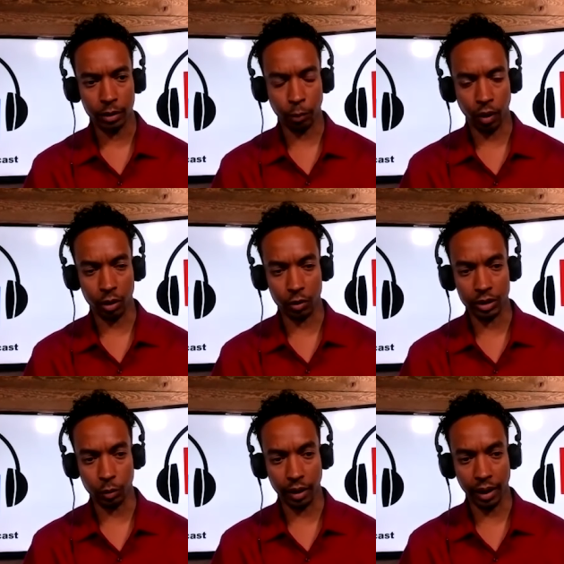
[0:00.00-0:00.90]
the progress
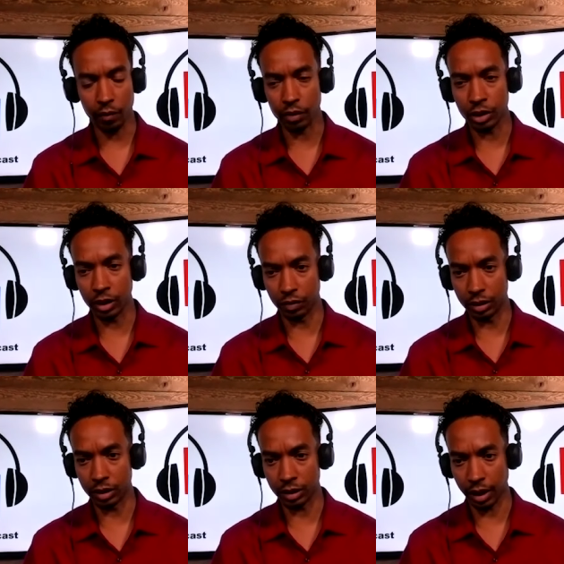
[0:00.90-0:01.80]
that we have achieved in
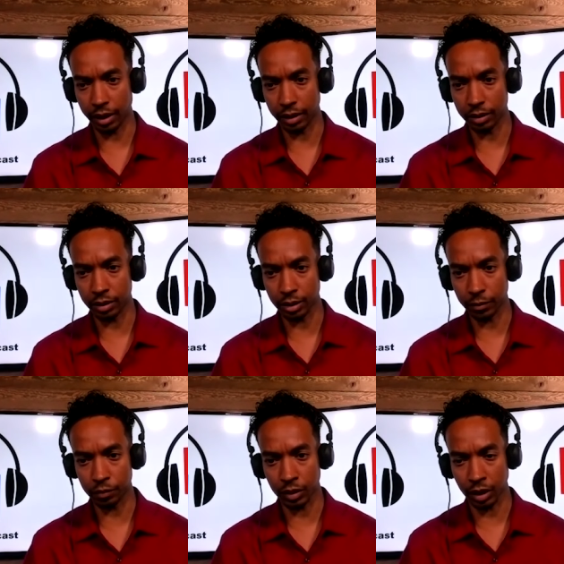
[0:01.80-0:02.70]
society
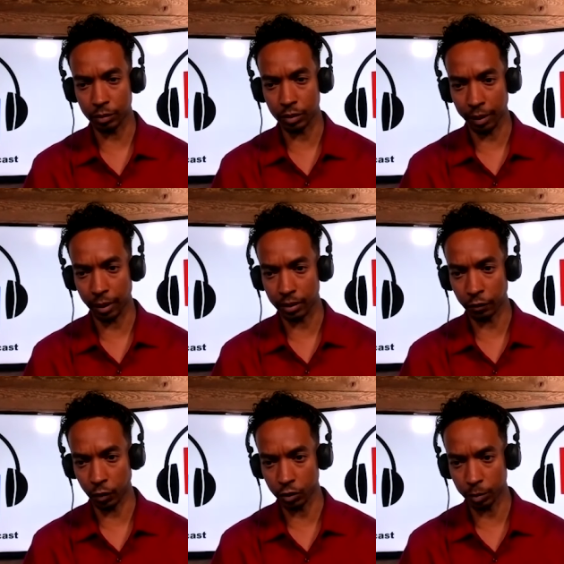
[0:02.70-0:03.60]
to to come to bear in the
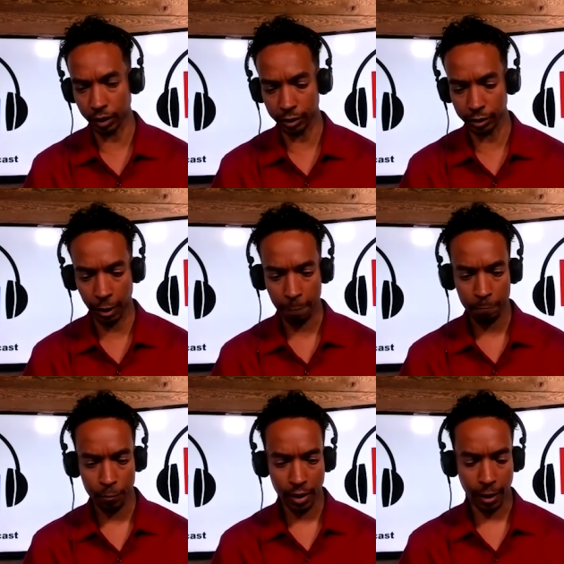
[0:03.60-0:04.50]
first place.
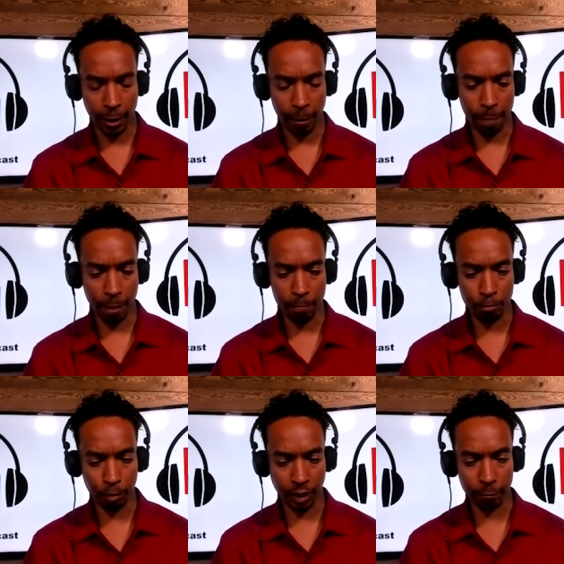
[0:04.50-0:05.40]
Um,
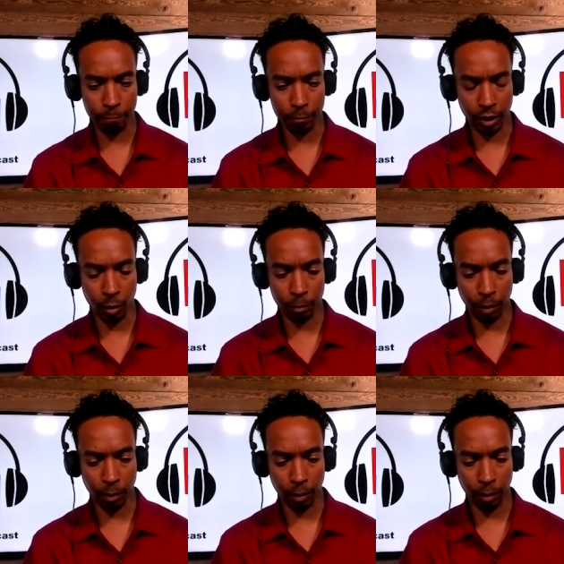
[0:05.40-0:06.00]
but you know,